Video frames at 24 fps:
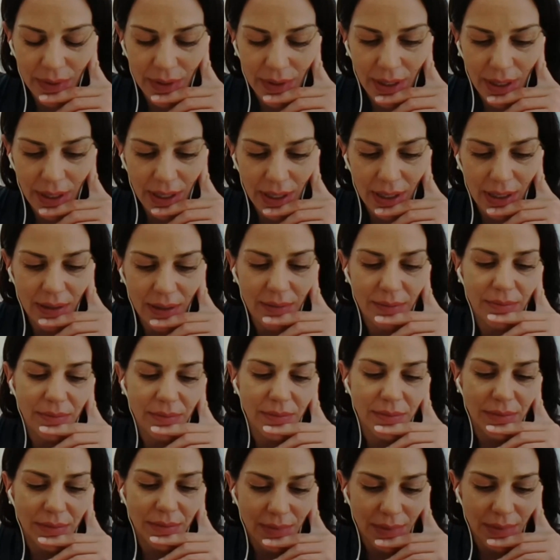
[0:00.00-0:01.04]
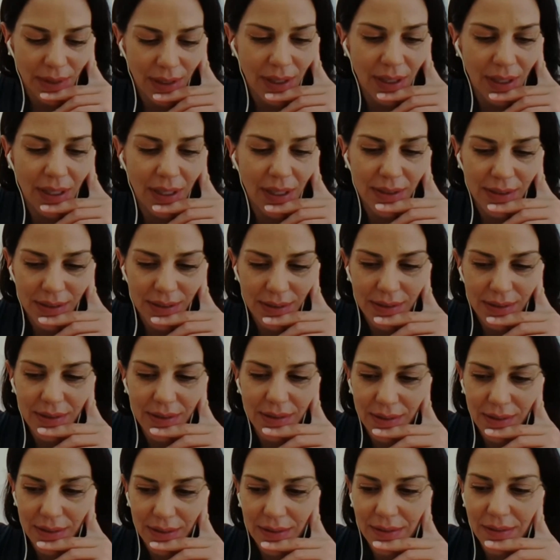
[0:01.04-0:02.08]
Yeah, it is
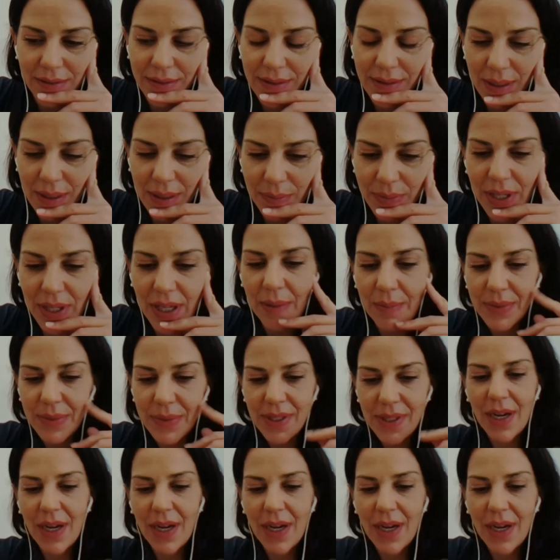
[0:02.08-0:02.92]
sometimes